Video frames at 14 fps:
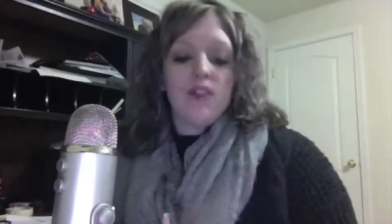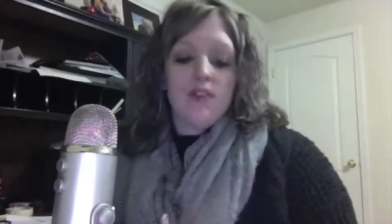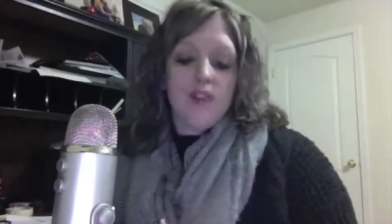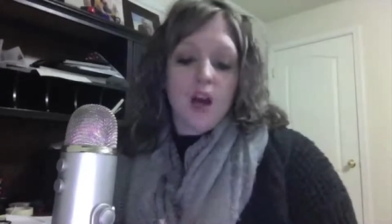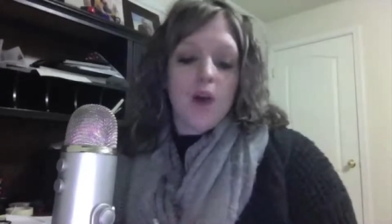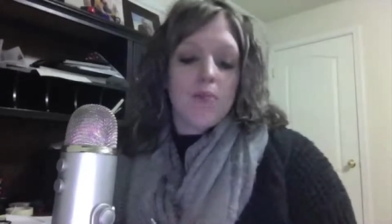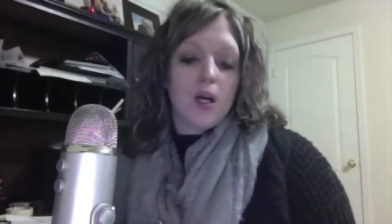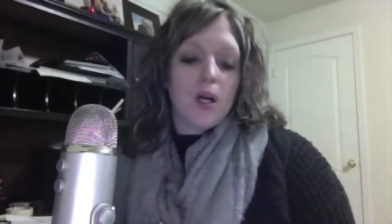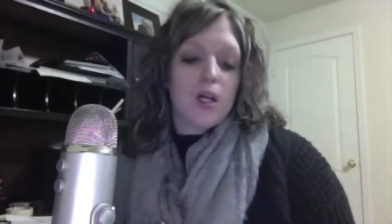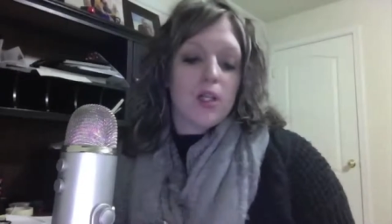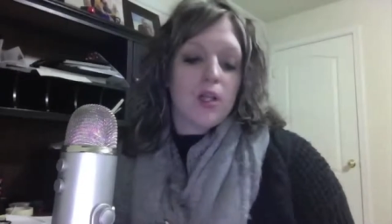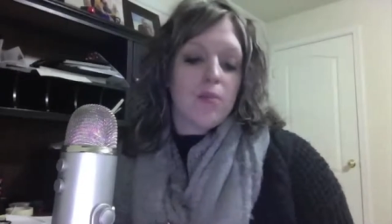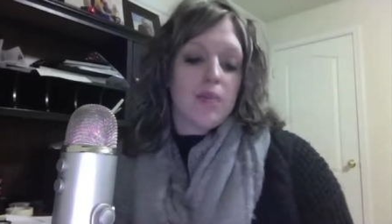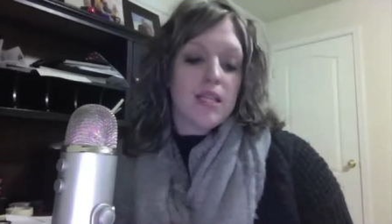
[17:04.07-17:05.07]
of non barred
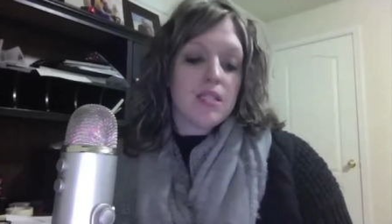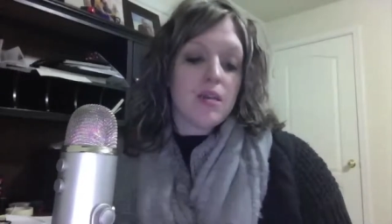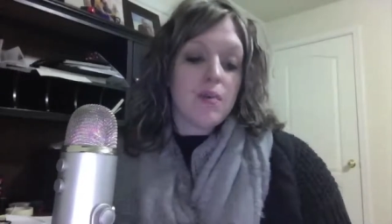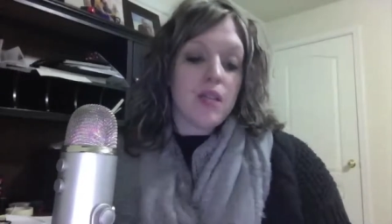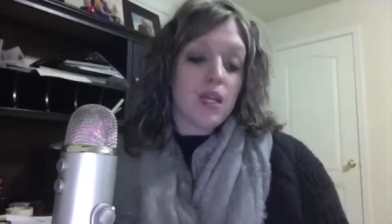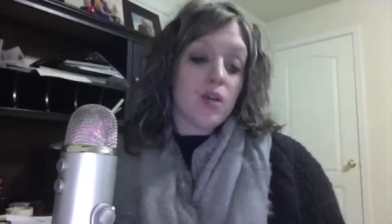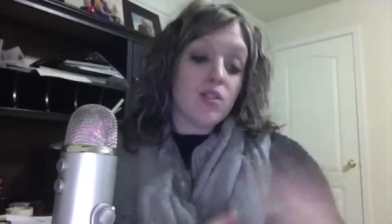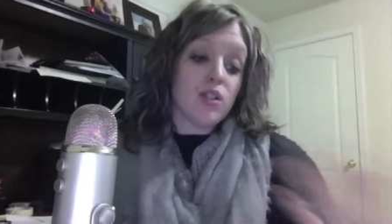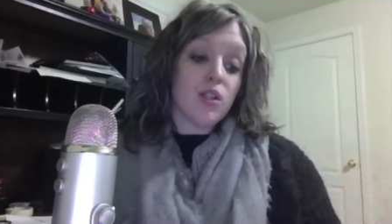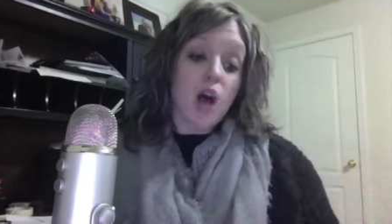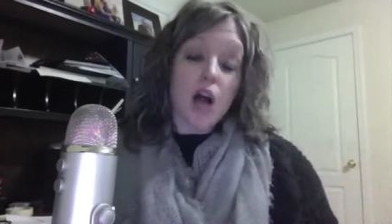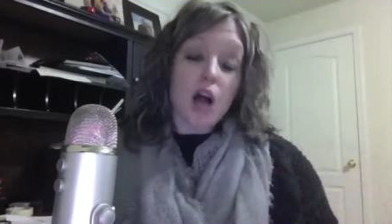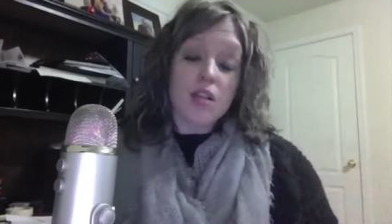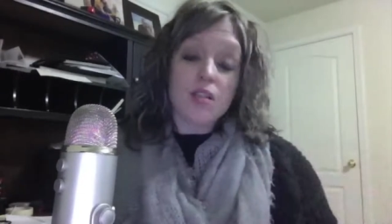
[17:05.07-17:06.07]
could be someone that goes to
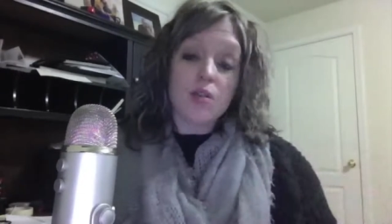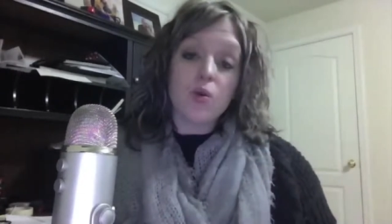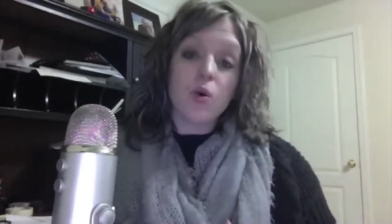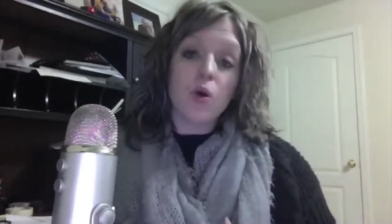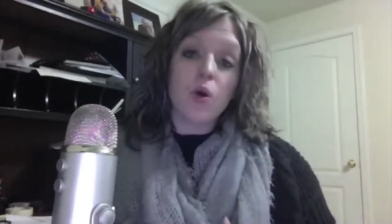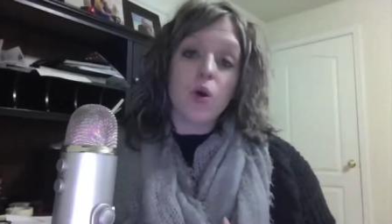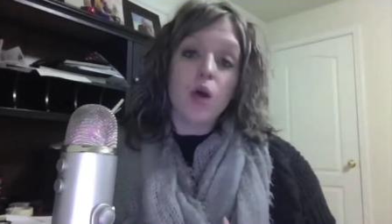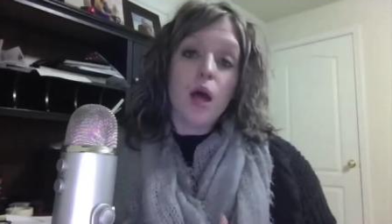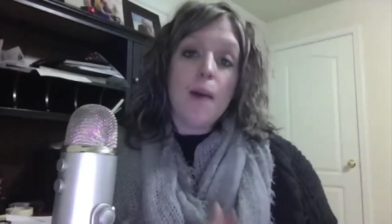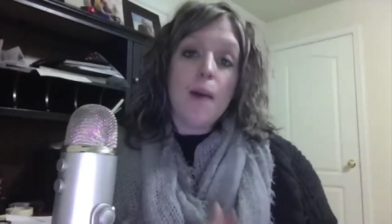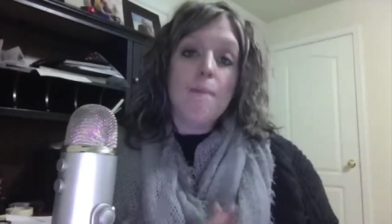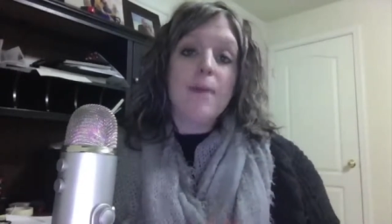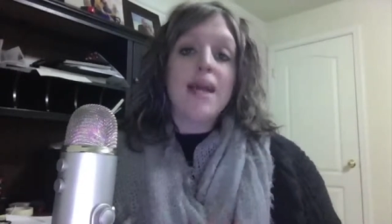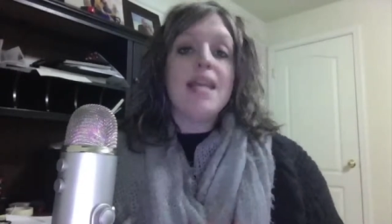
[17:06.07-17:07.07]
law school
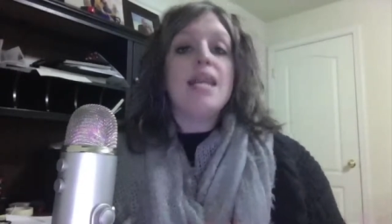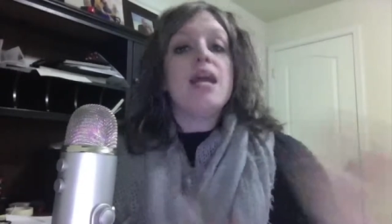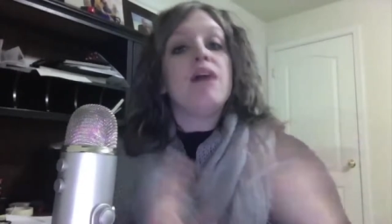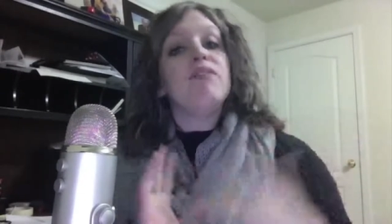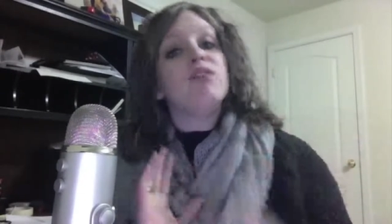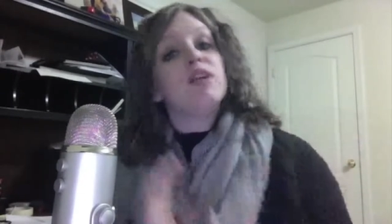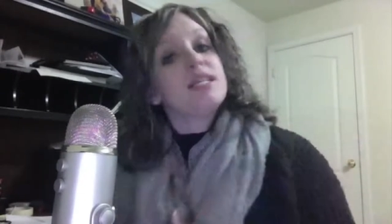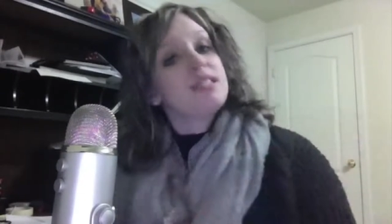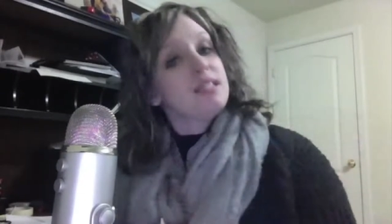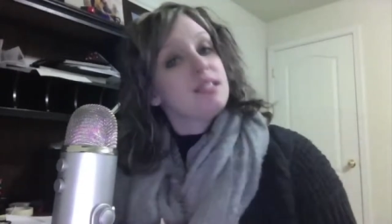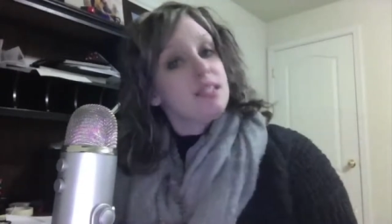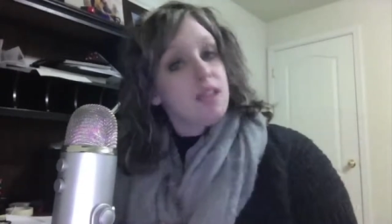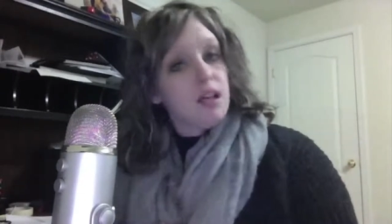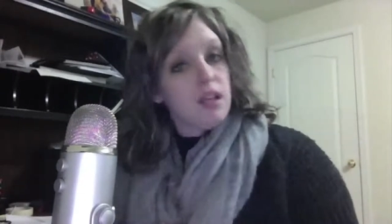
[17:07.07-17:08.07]
but never
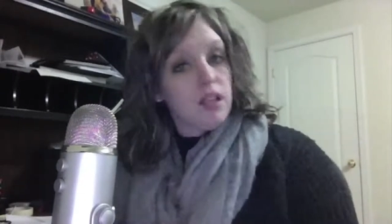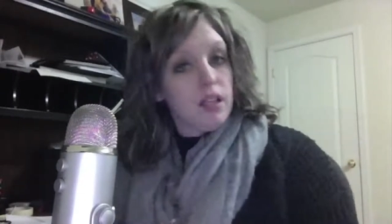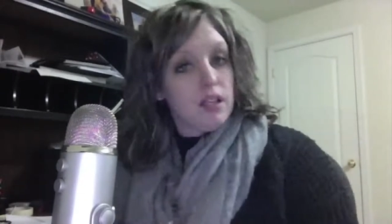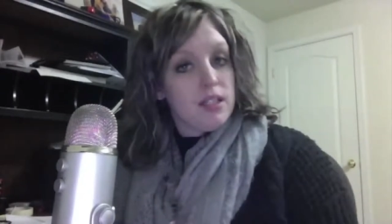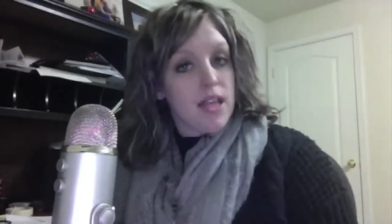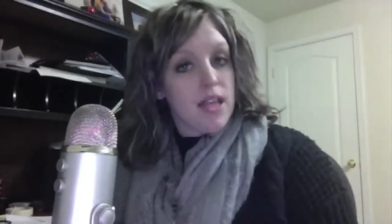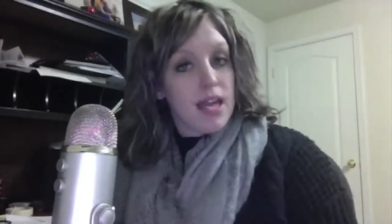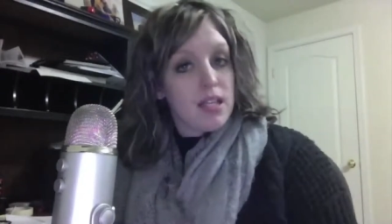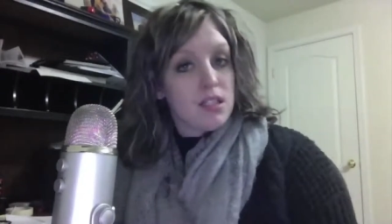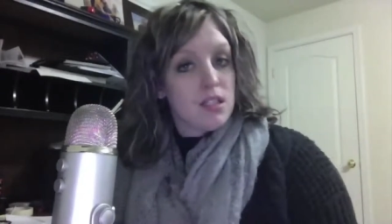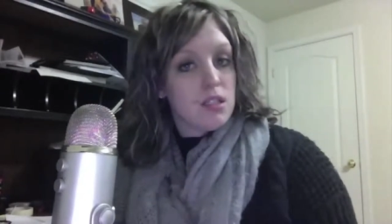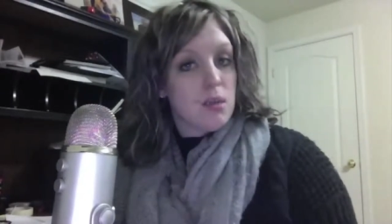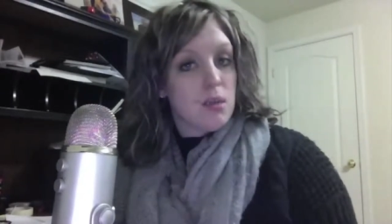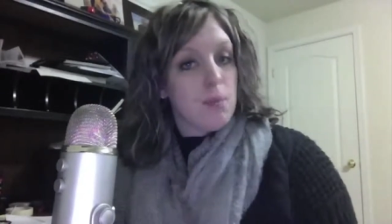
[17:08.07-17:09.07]
necessarily
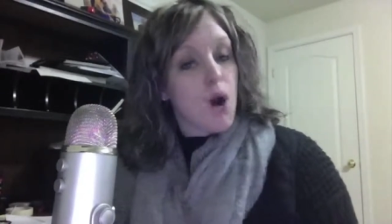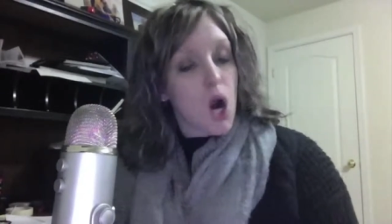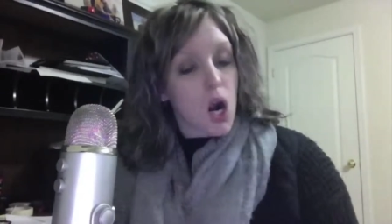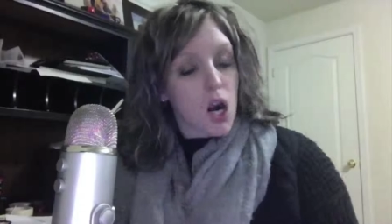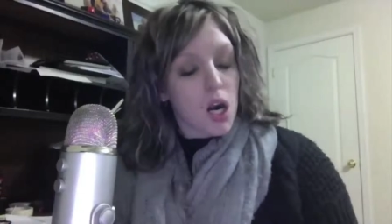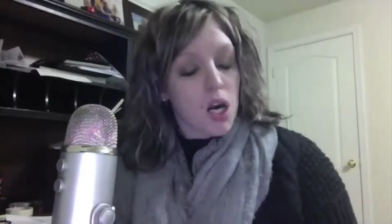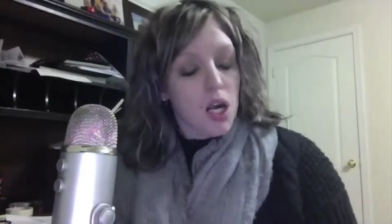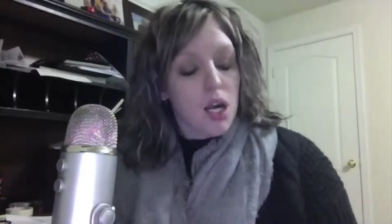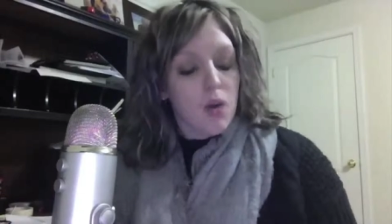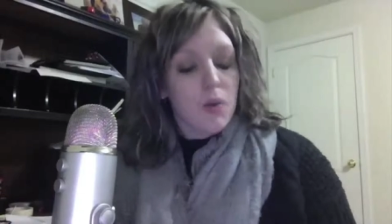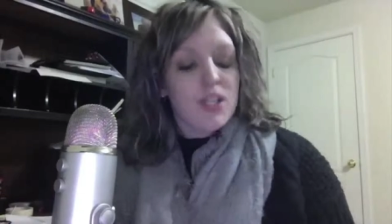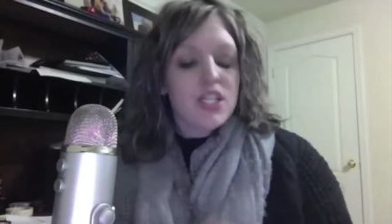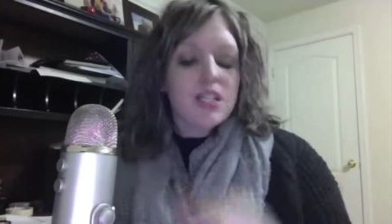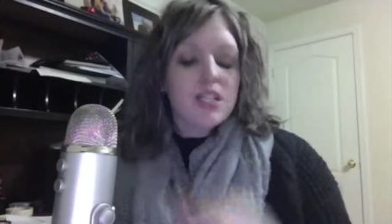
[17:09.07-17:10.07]
takes the bar,
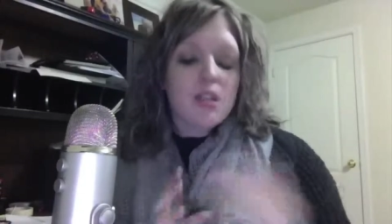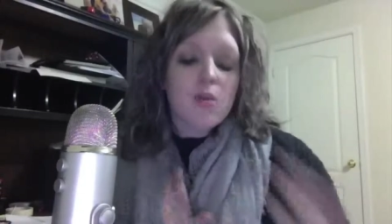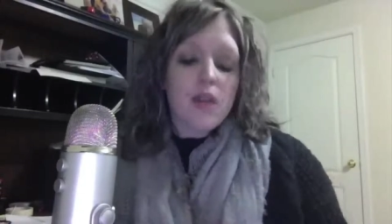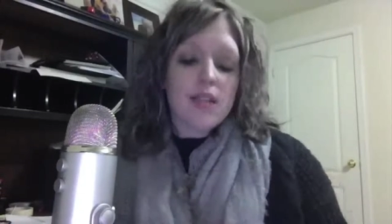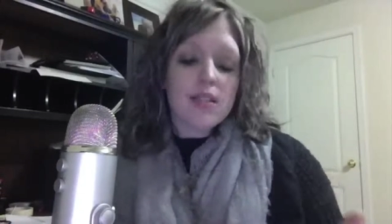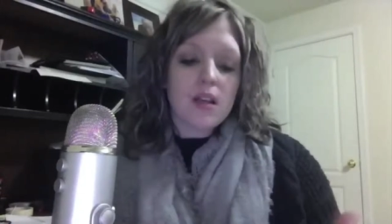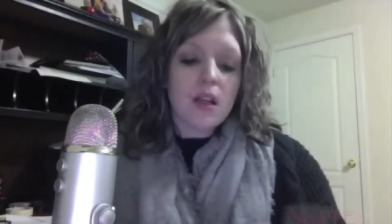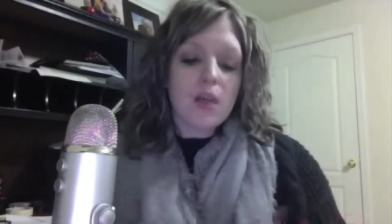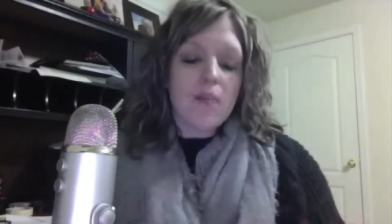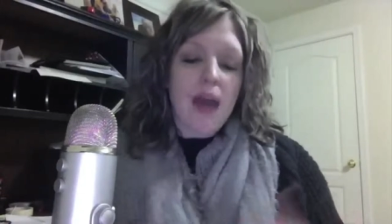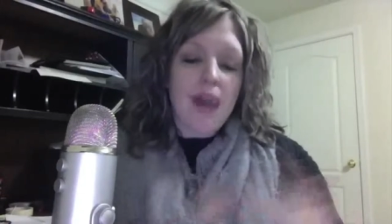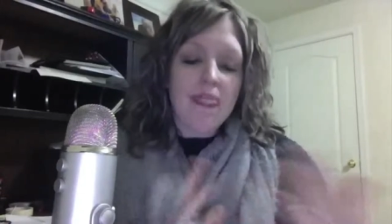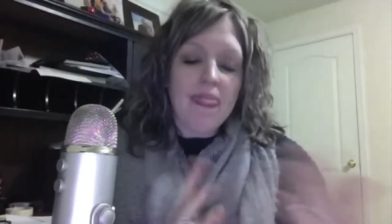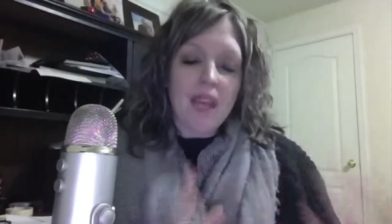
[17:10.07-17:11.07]
which isn't necessarily a
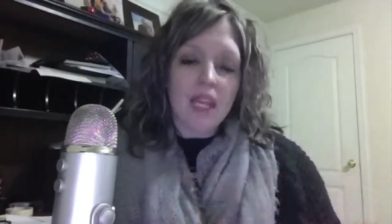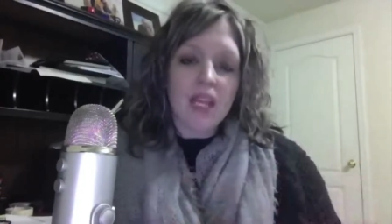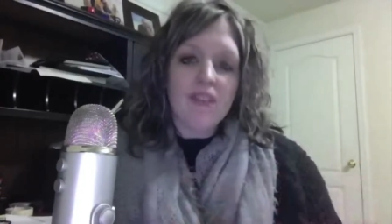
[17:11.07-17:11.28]
bad thing.